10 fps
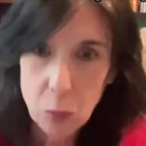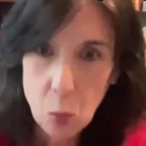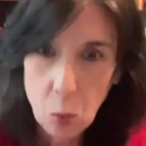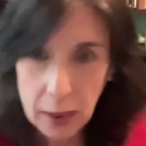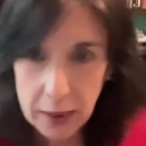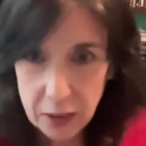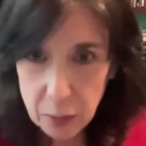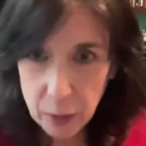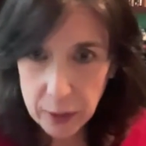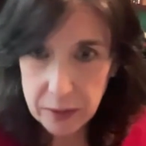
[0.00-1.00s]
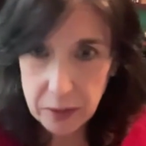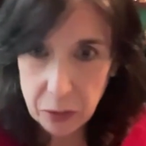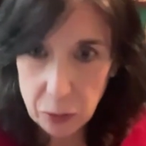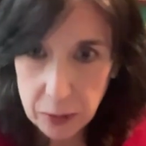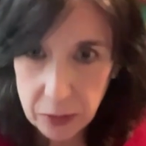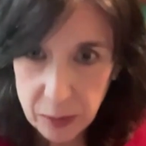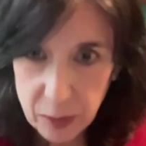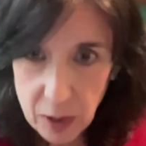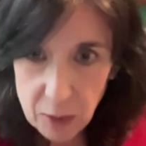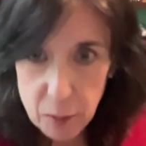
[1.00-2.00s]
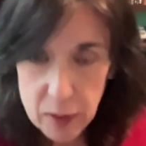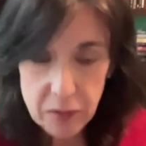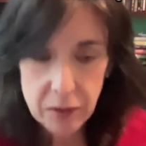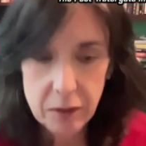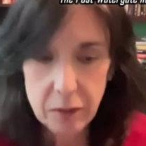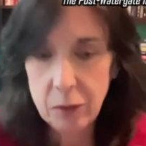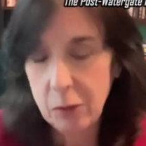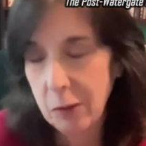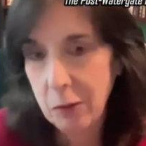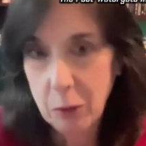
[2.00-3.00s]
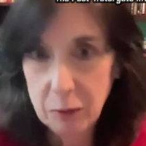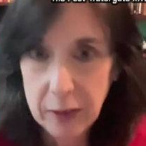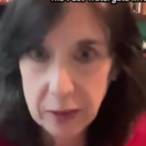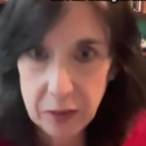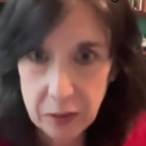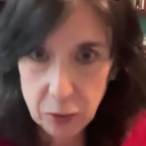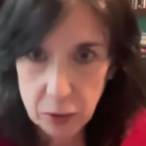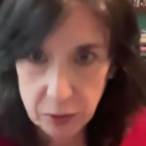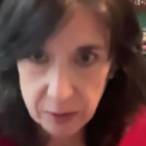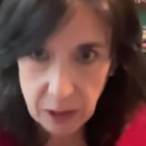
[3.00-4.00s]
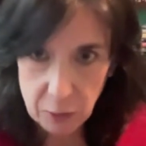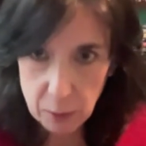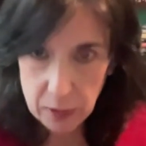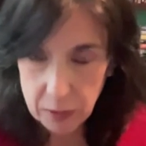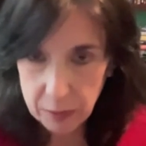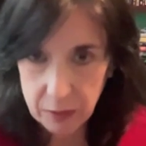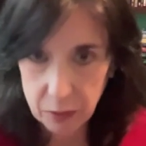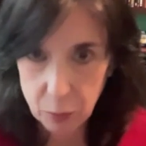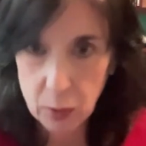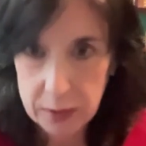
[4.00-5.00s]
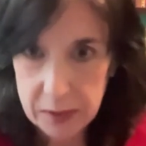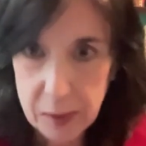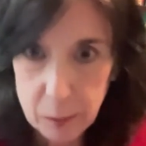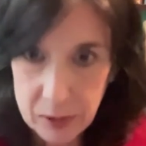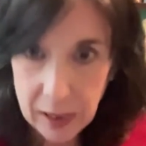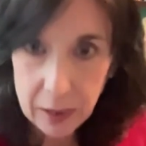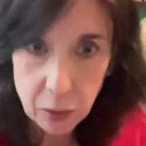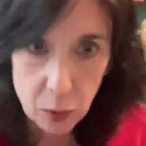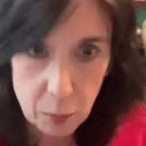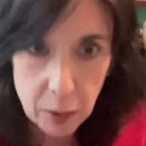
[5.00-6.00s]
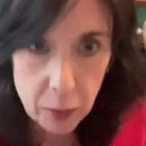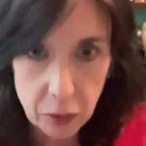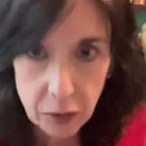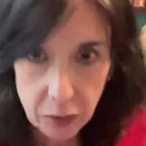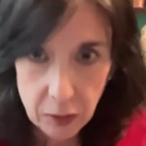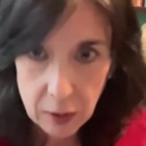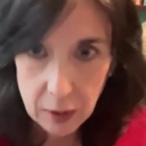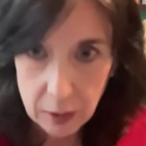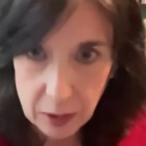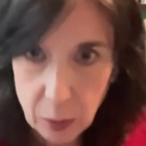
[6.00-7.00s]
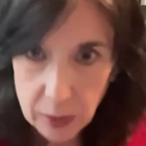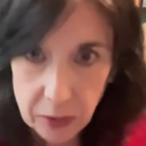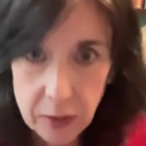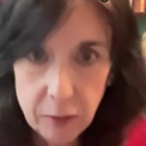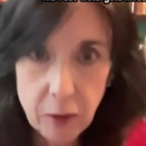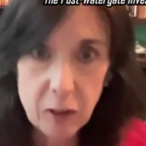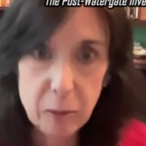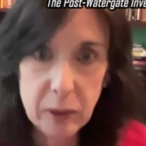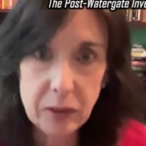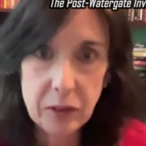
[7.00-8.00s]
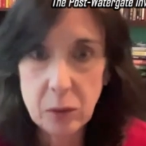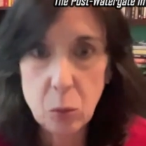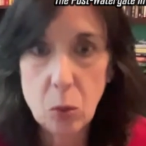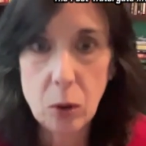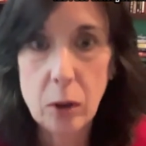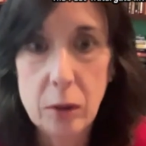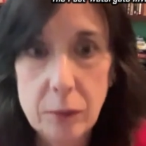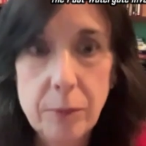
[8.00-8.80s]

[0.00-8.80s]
widespread distrust of government. It reflects distrust of government of this one subset who opposes U.S. involvement in a war.